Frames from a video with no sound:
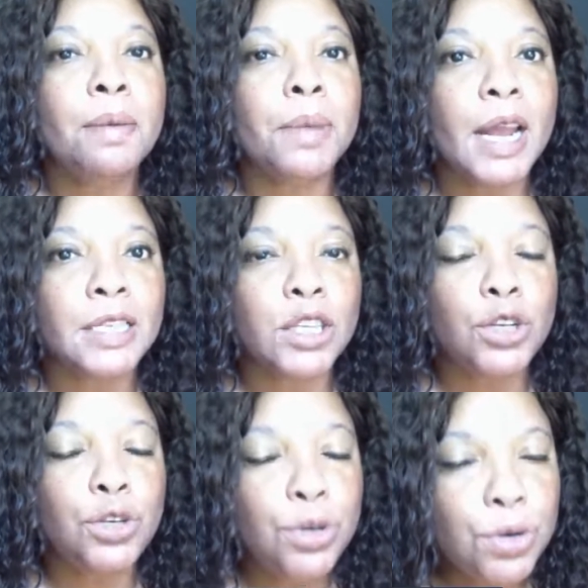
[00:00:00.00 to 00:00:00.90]
But as
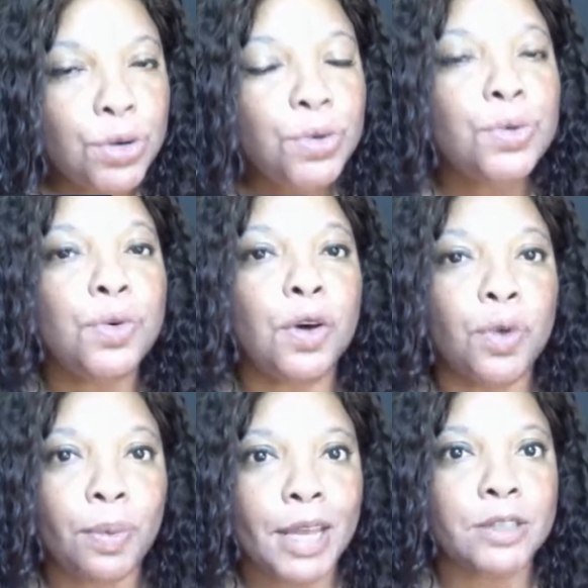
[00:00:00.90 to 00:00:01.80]
a new
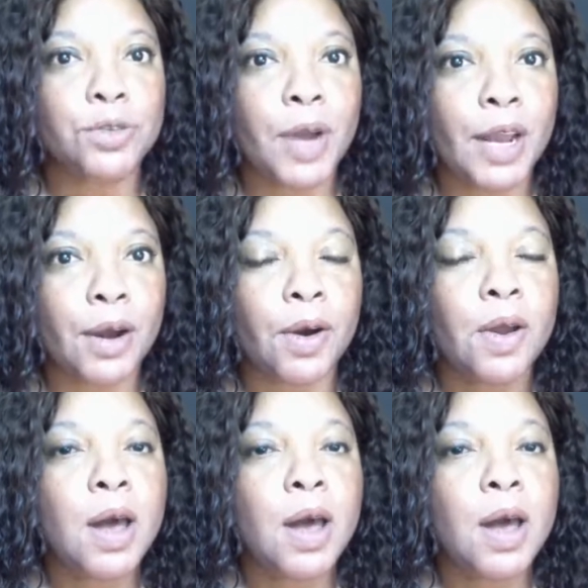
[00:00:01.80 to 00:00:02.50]
romance writer,